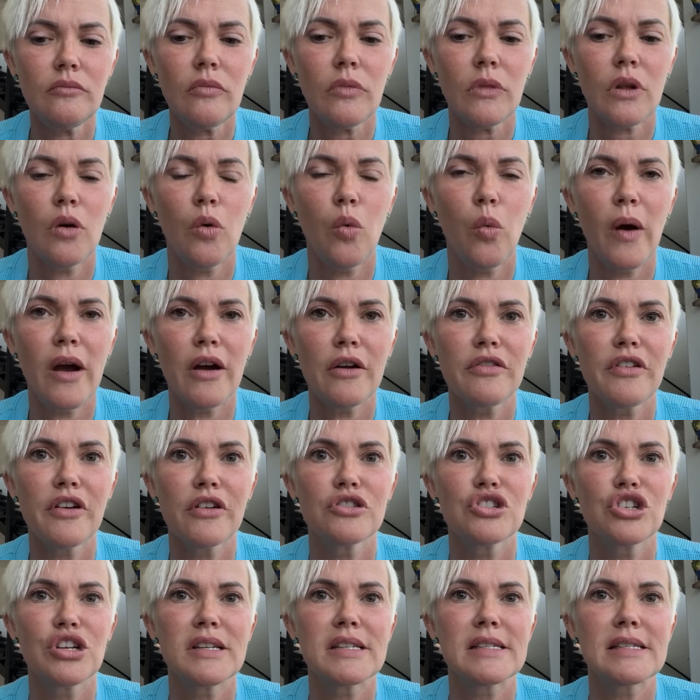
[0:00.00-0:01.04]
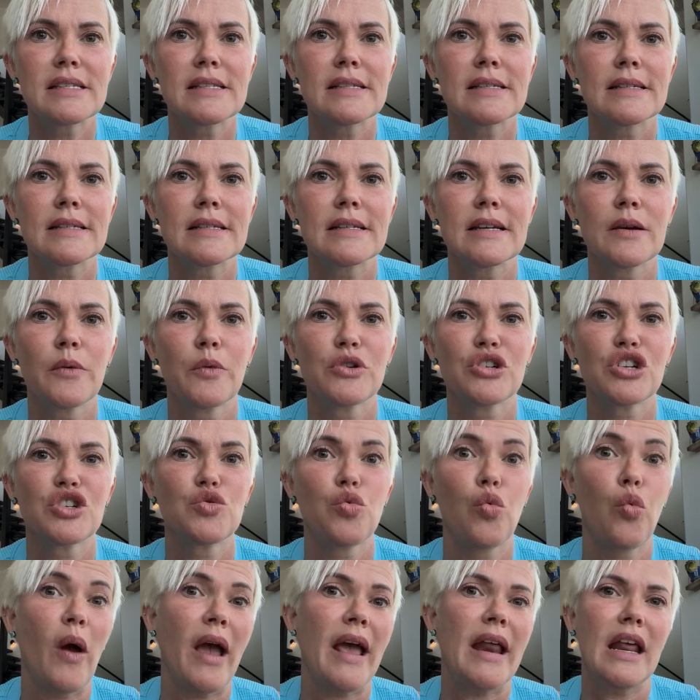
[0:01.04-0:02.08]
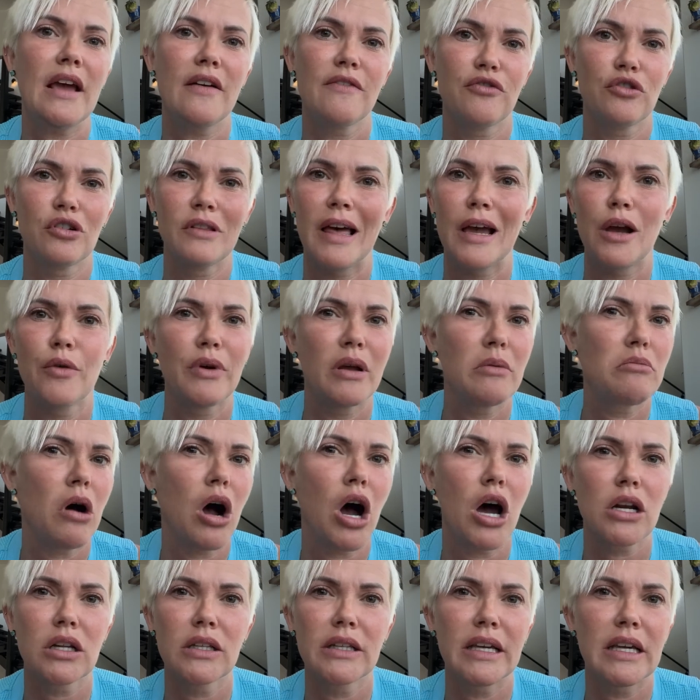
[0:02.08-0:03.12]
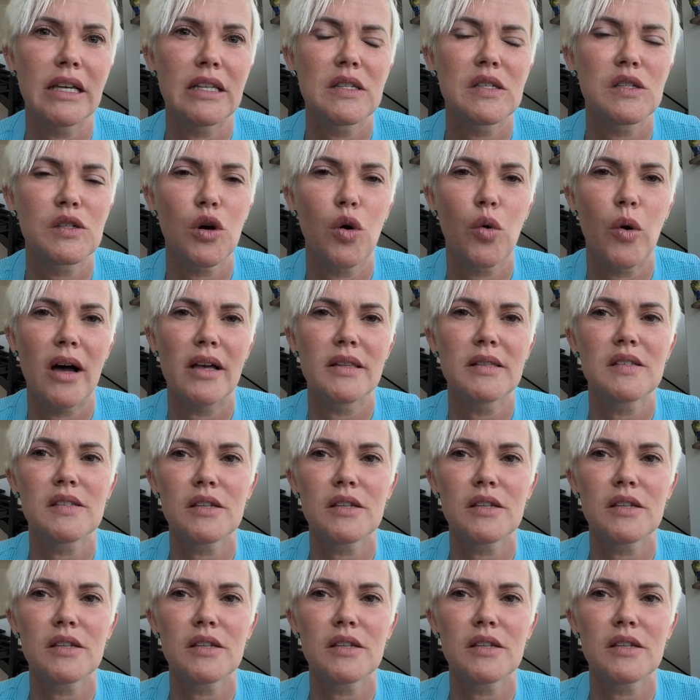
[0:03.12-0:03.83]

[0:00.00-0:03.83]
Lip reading: we're just waiting for like remodeling and so on.